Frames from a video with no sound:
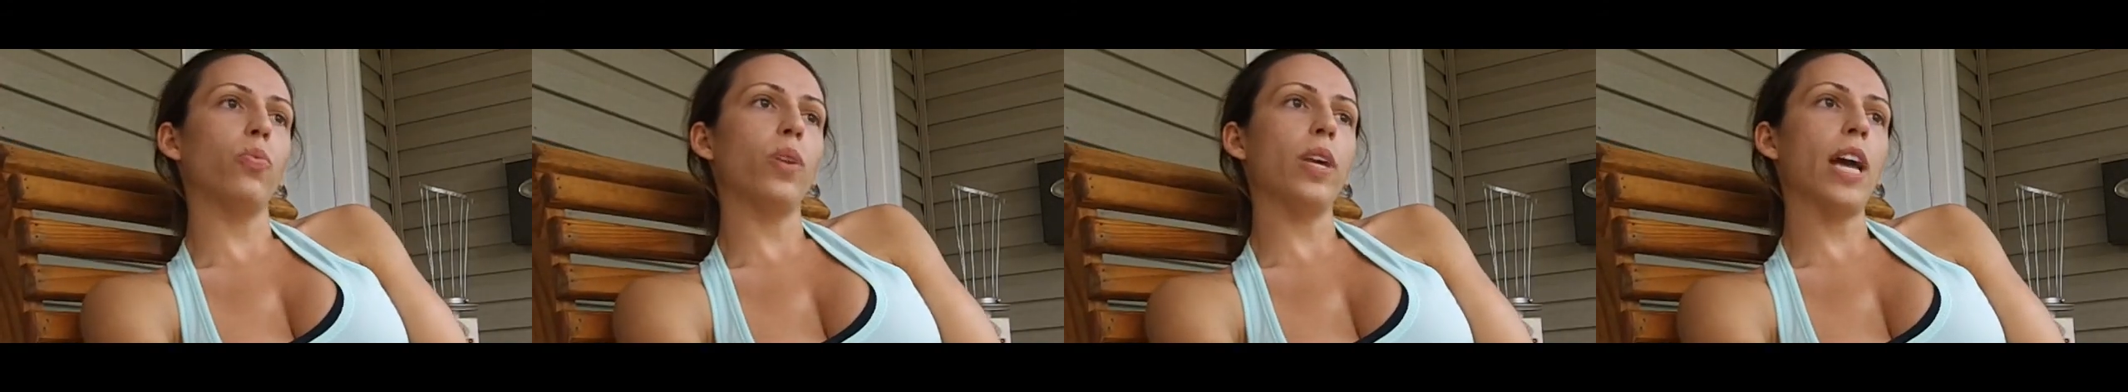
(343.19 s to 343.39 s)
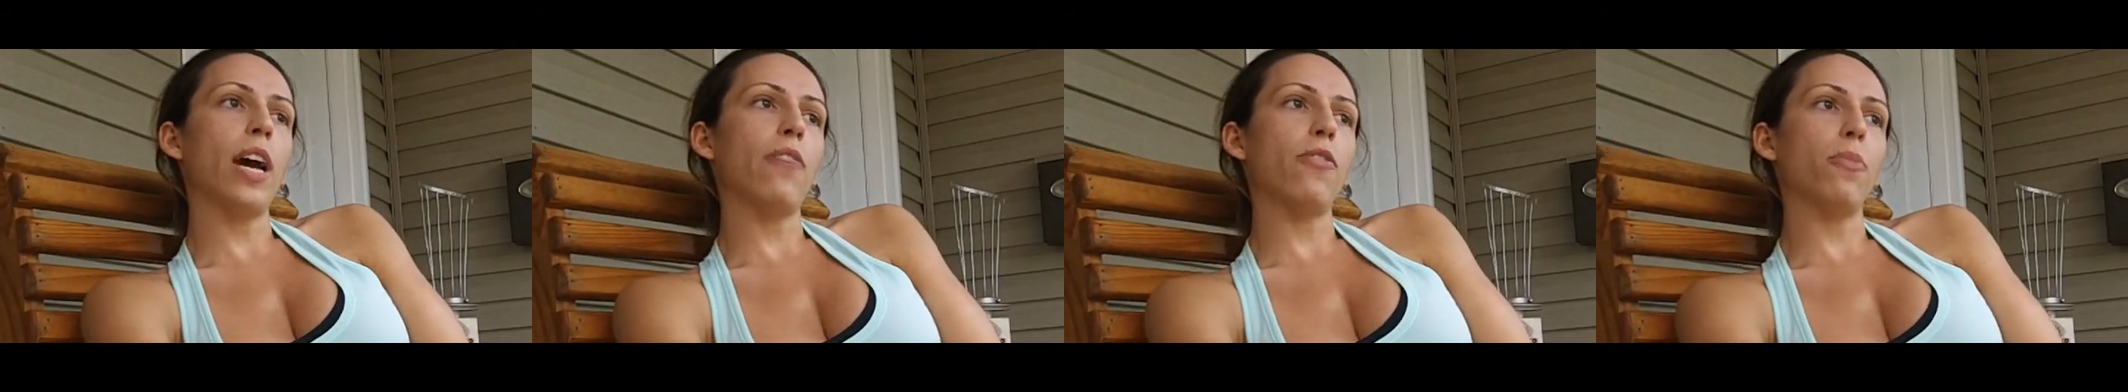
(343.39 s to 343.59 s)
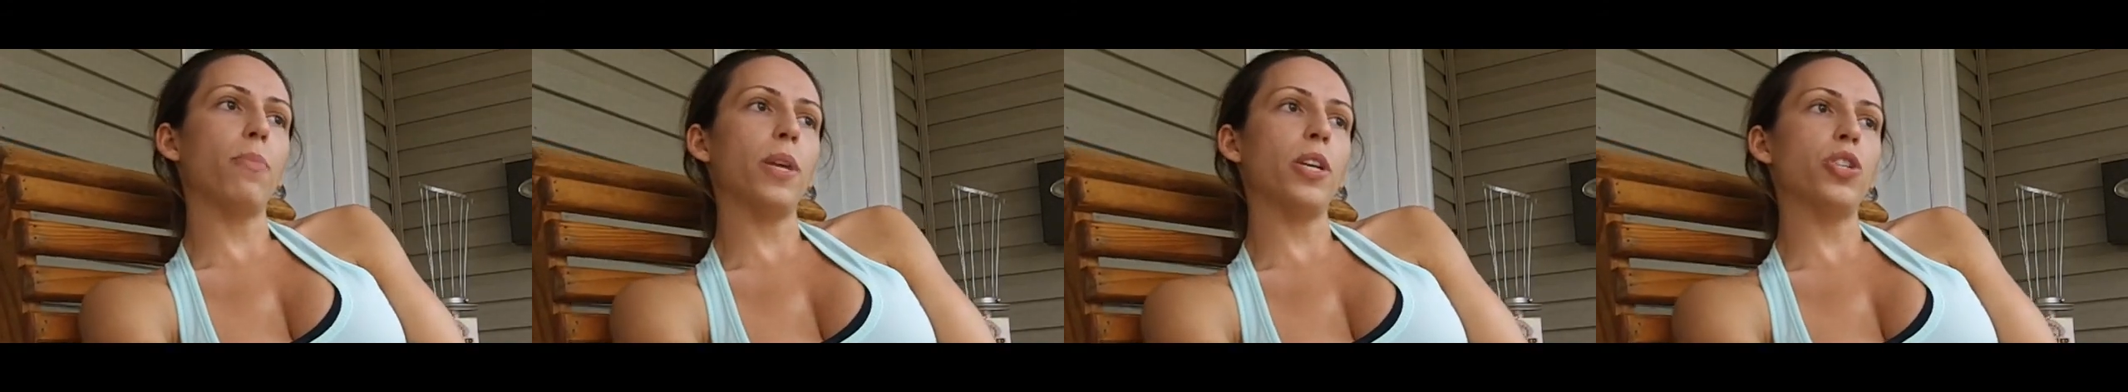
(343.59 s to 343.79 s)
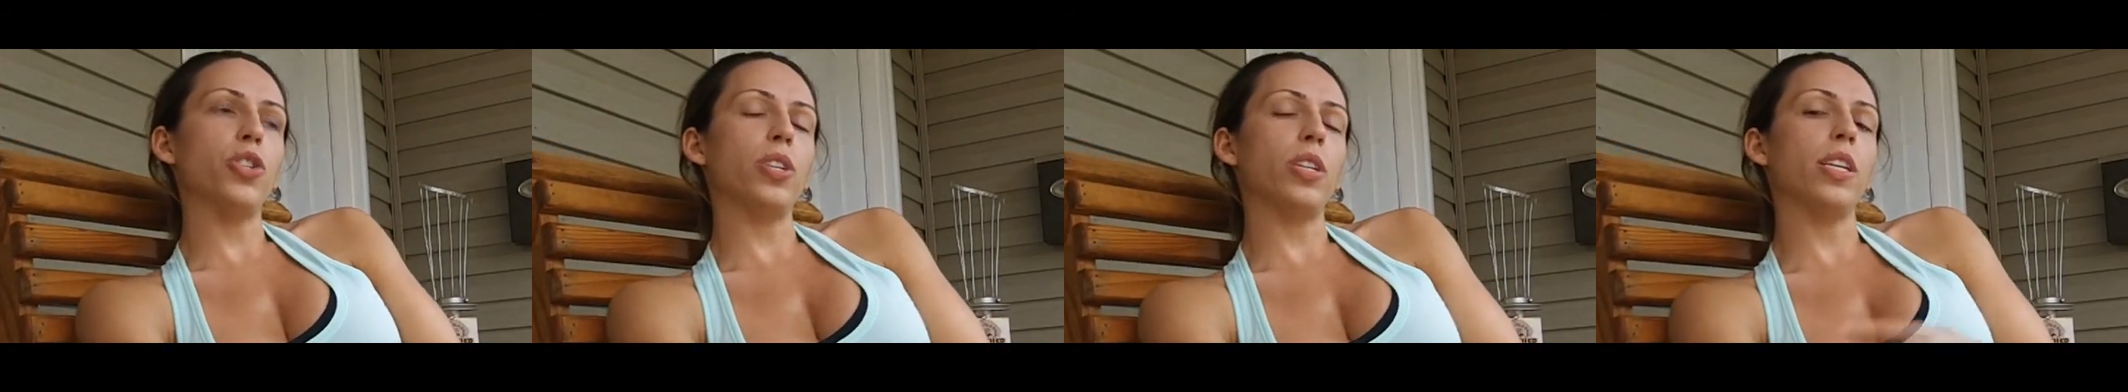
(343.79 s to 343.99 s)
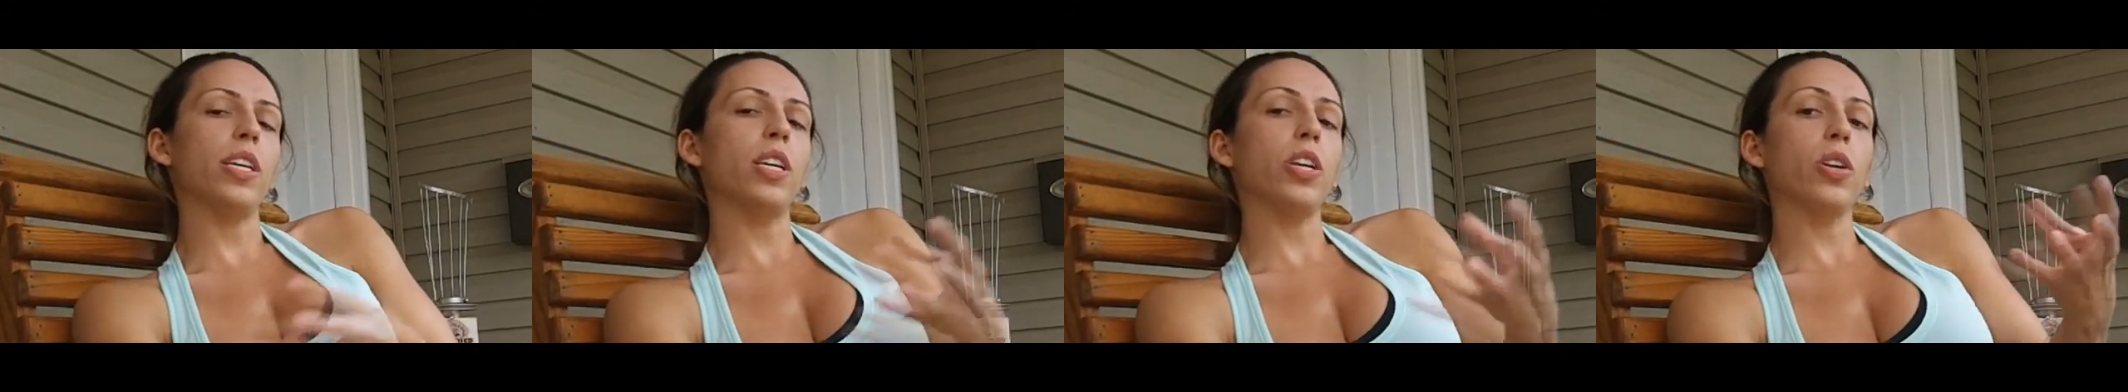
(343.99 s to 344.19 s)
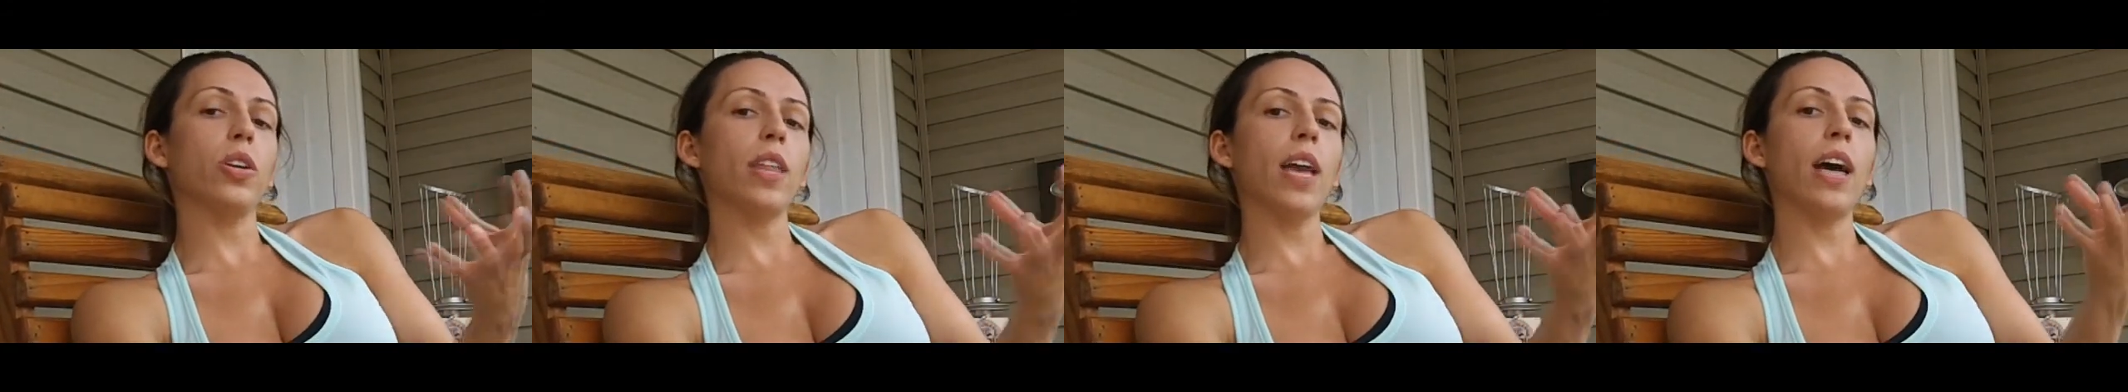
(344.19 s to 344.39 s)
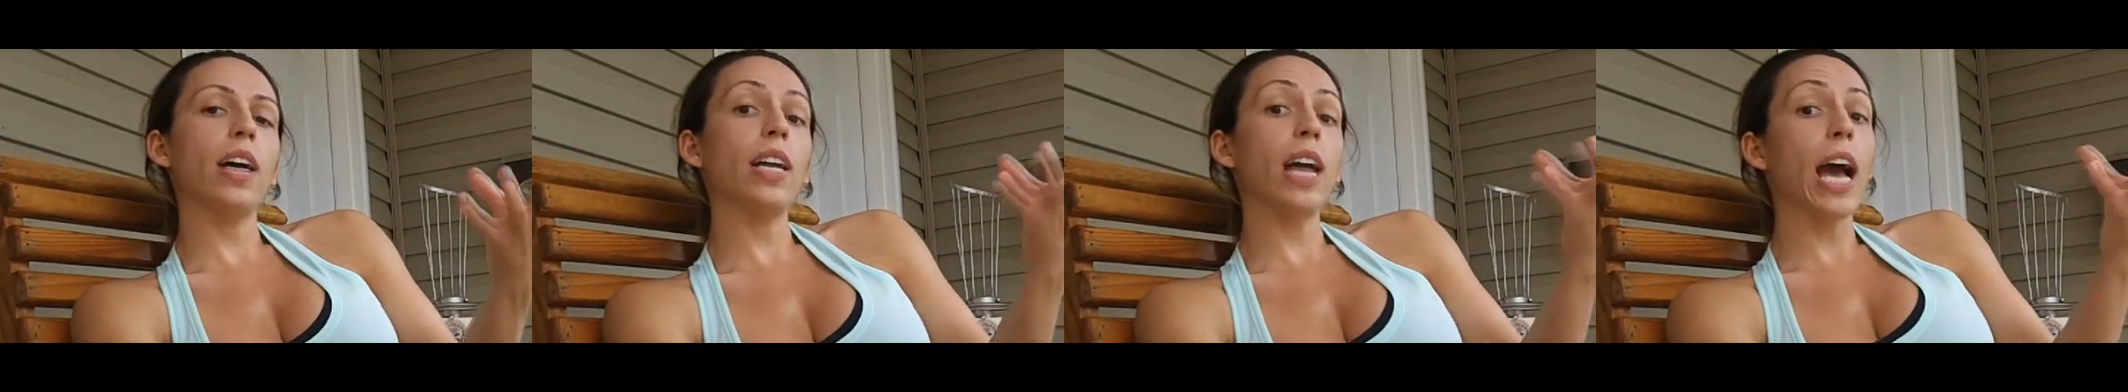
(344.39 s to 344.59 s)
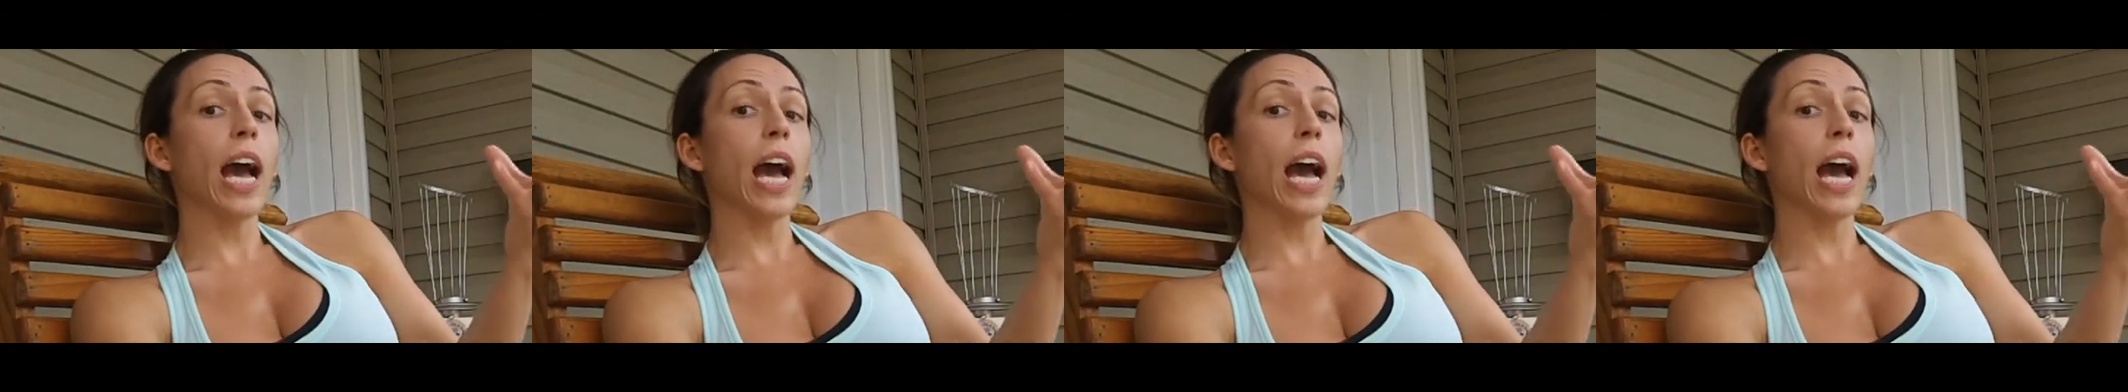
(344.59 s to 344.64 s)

reaffirmation to hear that